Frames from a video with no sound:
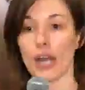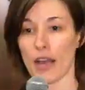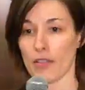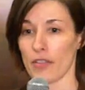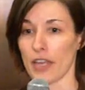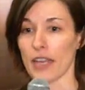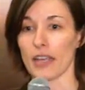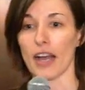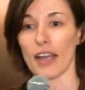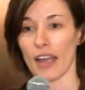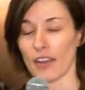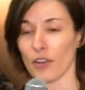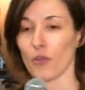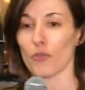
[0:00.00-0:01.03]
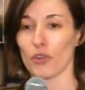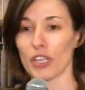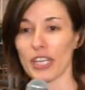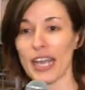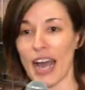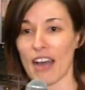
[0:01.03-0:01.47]
I think. I, I don't
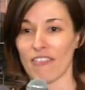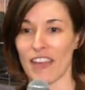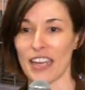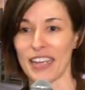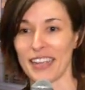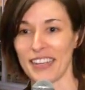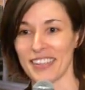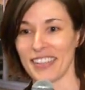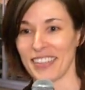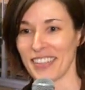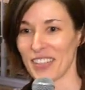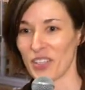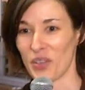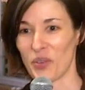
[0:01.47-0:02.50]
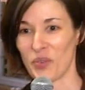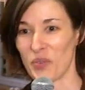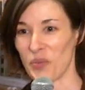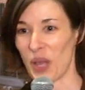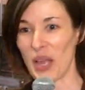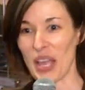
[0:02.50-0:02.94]
really have any
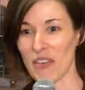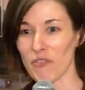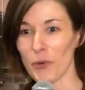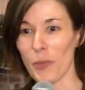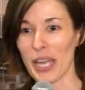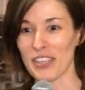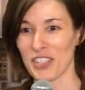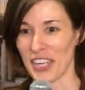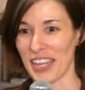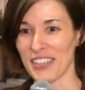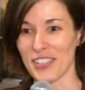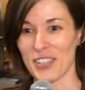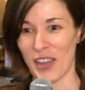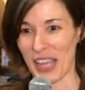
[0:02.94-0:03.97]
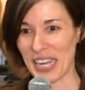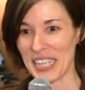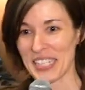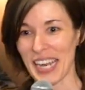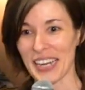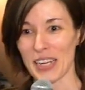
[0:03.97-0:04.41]
information necessary, any
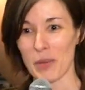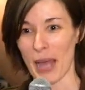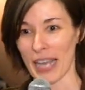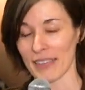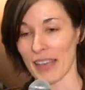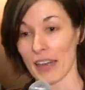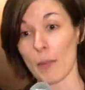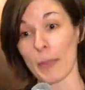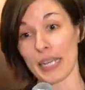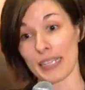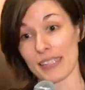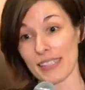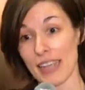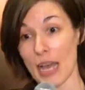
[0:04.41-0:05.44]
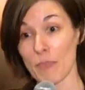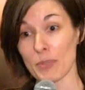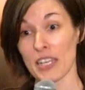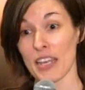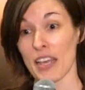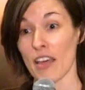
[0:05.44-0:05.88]
data to back that up,
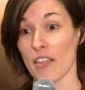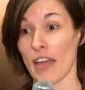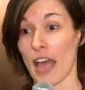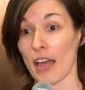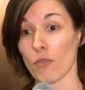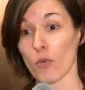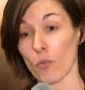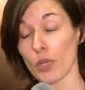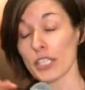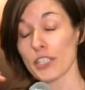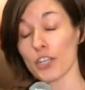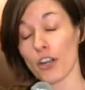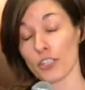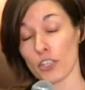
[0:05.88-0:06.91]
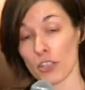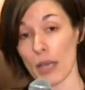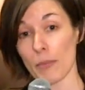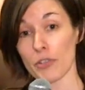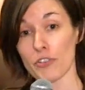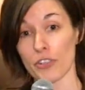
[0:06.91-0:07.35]
except that when we did our
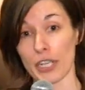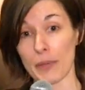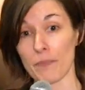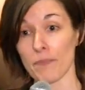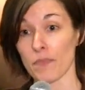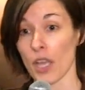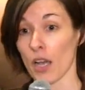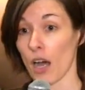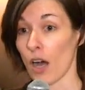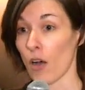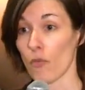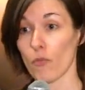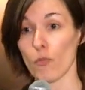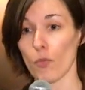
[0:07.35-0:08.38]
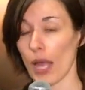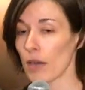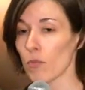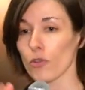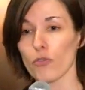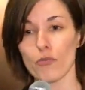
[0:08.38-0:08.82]
telemetry. Uh,
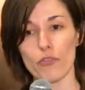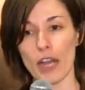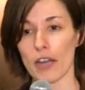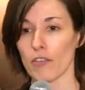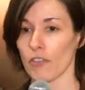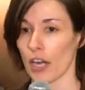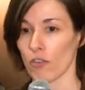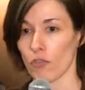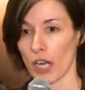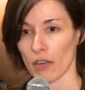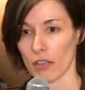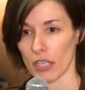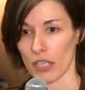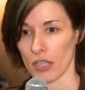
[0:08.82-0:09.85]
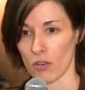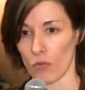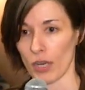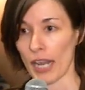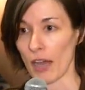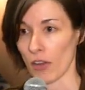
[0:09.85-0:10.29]
animals very, very rarely
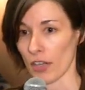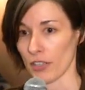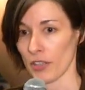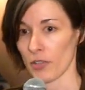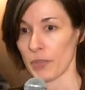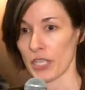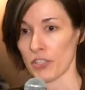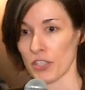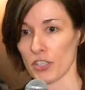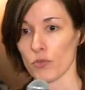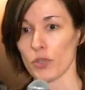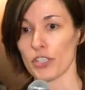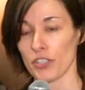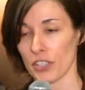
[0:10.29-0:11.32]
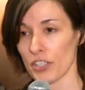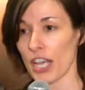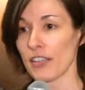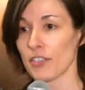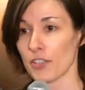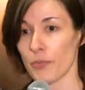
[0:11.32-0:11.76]
went out onto the beaches, which
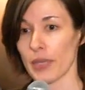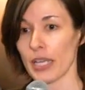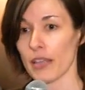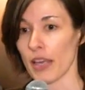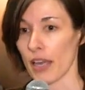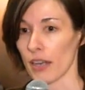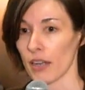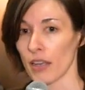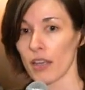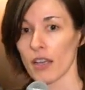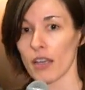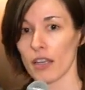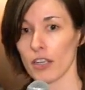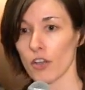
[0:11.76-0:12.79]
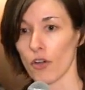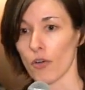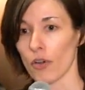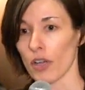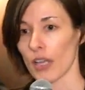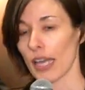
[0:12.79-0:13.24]
suggests to me that, you
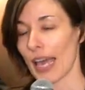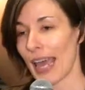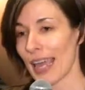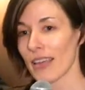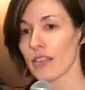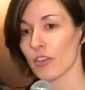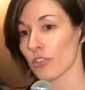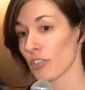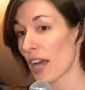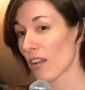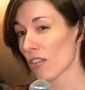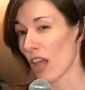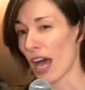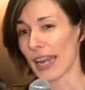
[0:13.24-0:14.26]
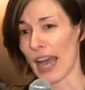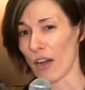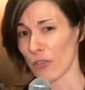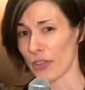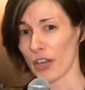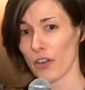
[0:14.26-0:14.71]
know, A, there's not a lot
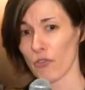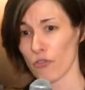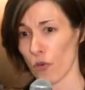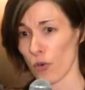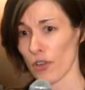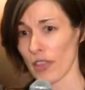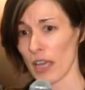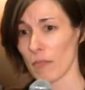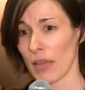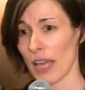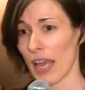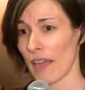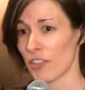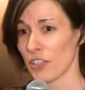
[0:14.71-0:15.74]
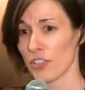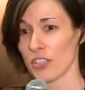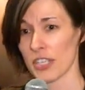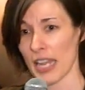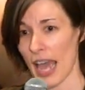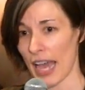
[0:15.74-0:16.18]
out there for them, and
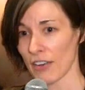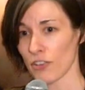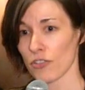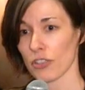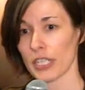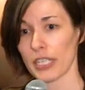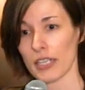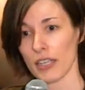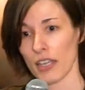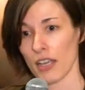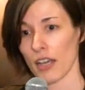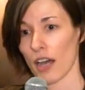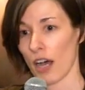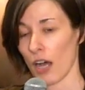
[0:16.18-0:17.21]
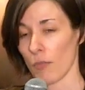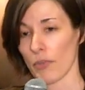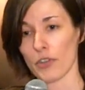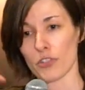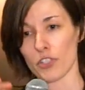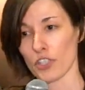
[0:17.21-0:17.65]
just naturally um,
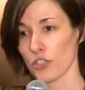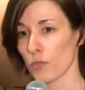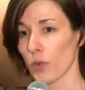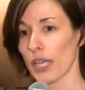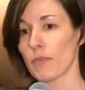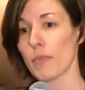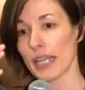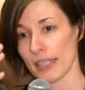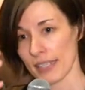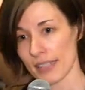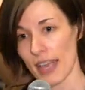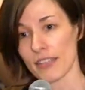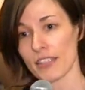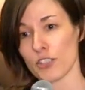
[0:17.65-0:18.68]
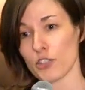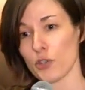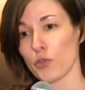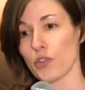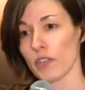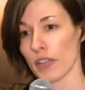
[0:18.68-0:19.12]
there's just it makes sense
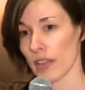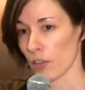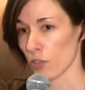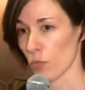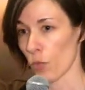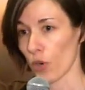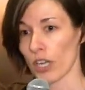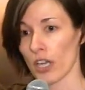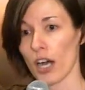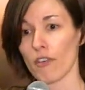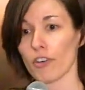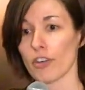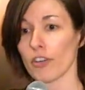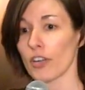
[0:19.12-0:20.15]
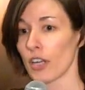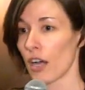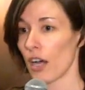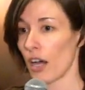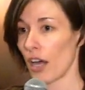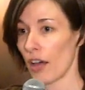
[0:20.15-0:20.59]
intuitively. There's more cover.
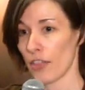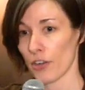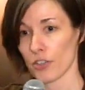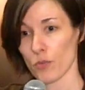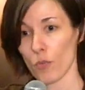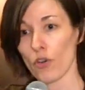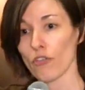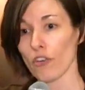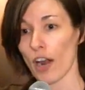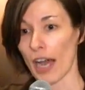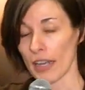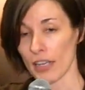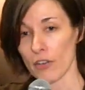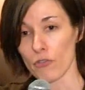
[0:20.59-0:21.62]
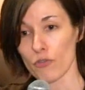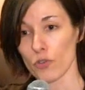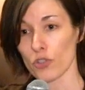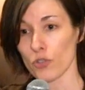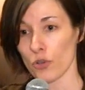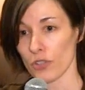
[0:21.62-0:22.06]
Uh, there's more variety of
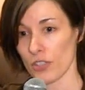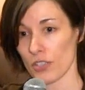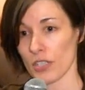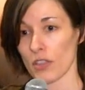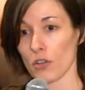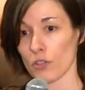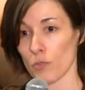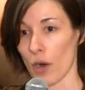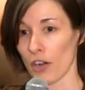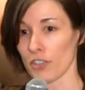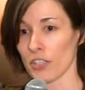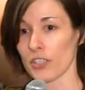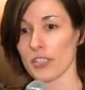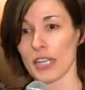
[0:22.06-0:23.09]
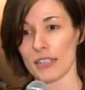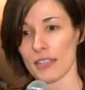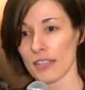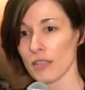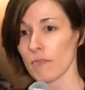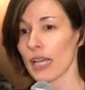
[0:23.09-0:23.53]
food sources in those marshes that it
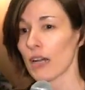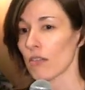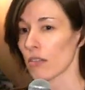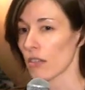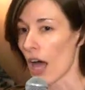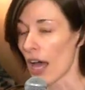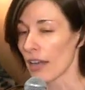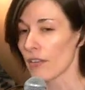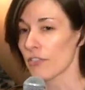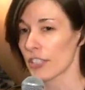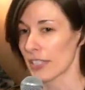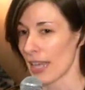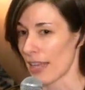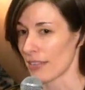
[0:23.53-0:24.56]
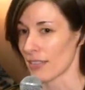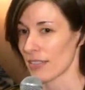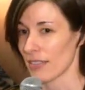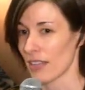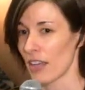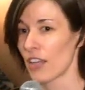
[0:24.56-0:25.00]
doesn't make a lot of
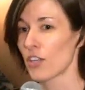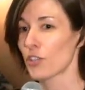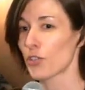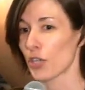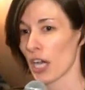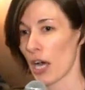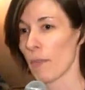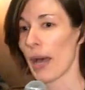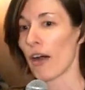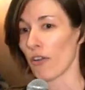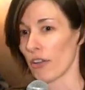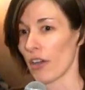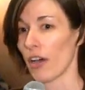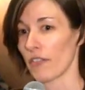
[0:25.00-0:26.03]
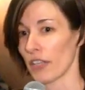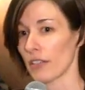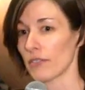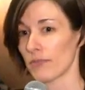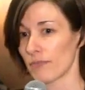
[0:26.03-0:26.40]
sense to come out of it.